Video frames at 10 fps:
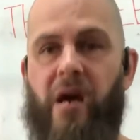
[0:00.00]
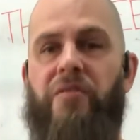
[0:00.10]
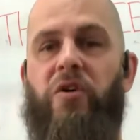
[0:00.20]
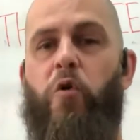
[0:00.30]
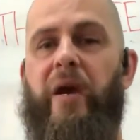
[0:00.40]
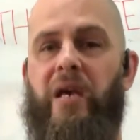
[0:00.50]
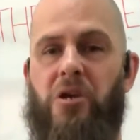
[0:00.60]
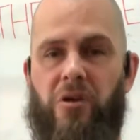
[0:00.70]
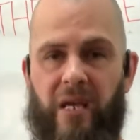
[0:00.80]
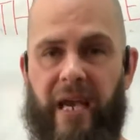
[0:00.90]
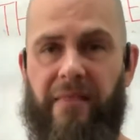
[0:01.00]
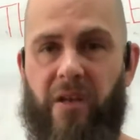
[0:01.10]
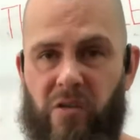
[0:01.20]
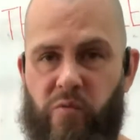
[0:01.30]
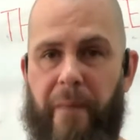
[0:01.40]
The quicker you can get
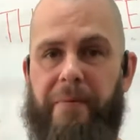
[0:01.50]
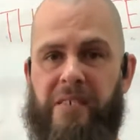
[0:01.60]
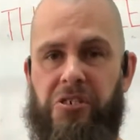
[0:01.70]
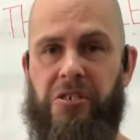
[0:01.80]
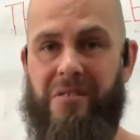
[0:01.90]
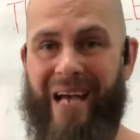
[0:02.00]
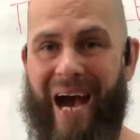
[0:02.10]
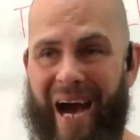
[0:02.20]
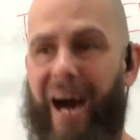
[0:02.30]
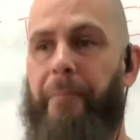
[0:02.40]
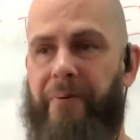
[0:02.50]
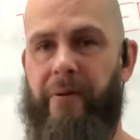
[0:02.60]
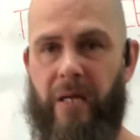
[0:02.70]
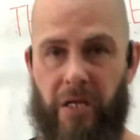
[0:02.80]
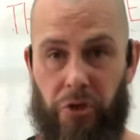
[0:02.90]
those repetitions up,
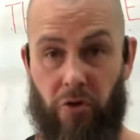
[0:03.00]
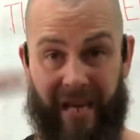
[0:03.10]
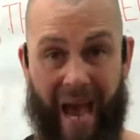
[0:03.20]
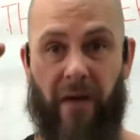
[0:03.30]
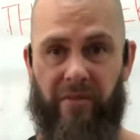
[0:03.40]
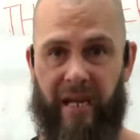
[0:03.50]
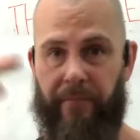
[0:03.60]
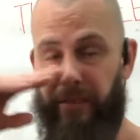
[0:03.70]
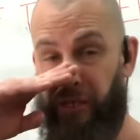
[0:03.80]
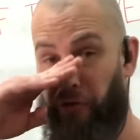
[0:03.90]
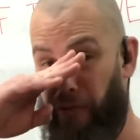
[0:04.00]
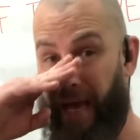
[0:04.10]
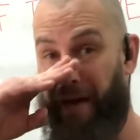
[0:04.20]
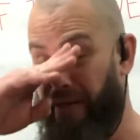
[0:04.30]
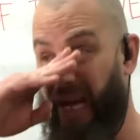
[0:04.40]
your count number, total
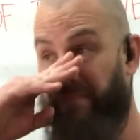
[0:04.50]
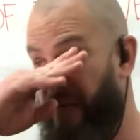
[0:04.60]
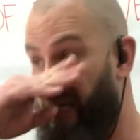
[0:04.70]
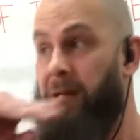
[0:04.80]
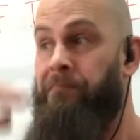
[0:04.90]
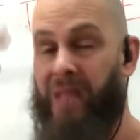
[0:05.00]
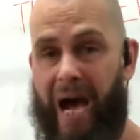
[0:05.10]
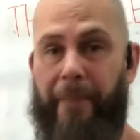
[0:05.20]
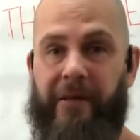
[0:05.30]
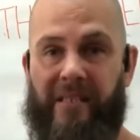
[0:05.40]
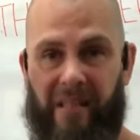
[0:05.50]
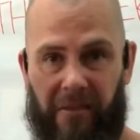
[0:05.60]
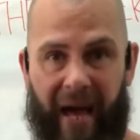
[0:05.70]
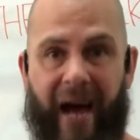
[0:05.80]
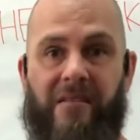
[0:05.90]
count number, up into the
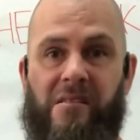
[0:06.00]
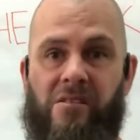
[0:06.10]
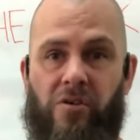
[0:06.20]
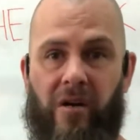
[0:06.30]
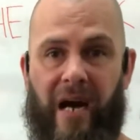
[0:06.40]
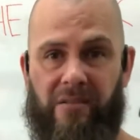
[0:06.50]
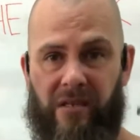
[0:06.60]
thousands or